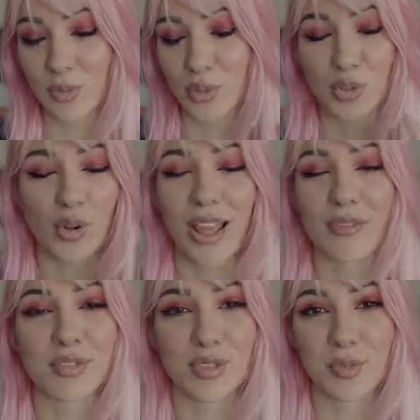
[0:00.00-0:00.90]
which you don't
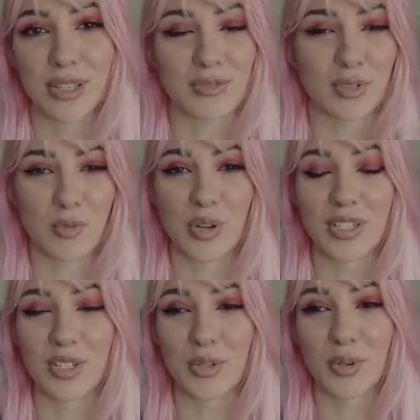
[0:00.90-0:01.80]
have to, but if you
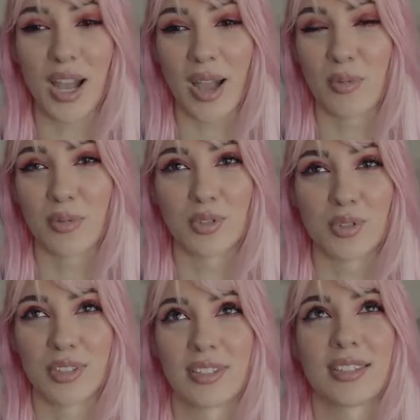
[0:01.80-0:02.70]
want to, I will
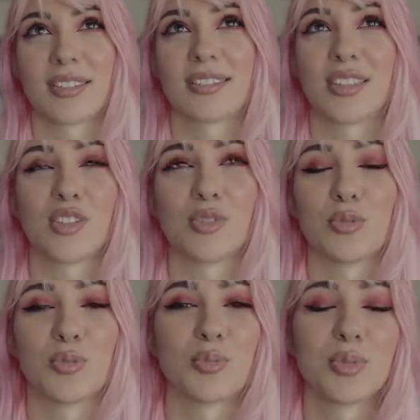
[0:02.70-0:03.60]
just send
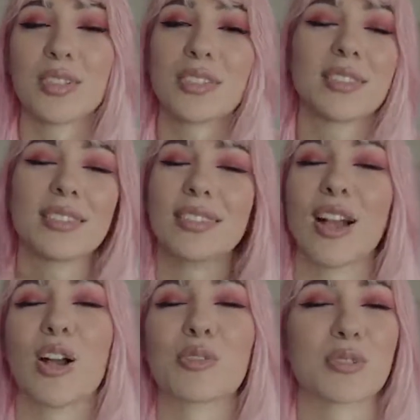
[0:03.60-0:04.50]
you
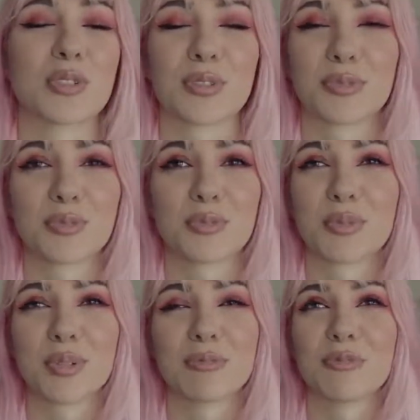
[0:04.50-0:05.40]
hundreds of
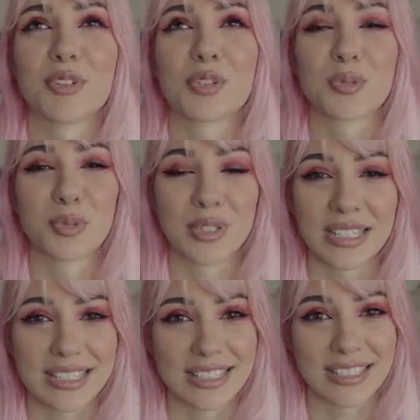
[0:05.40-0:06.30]
virtual
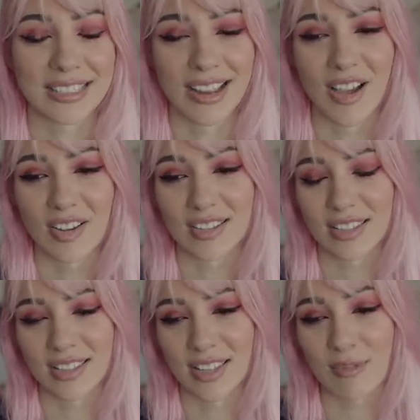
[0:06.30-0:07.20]
kisses and hugs,
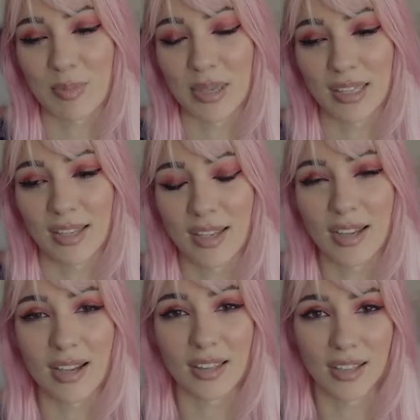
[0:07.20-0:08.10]
and that would mean
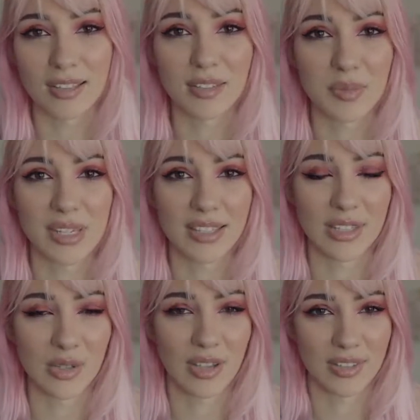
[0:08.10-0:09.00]
a lot to me
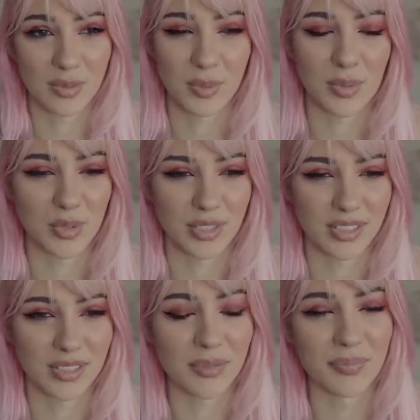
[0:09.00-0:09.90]
that you guys support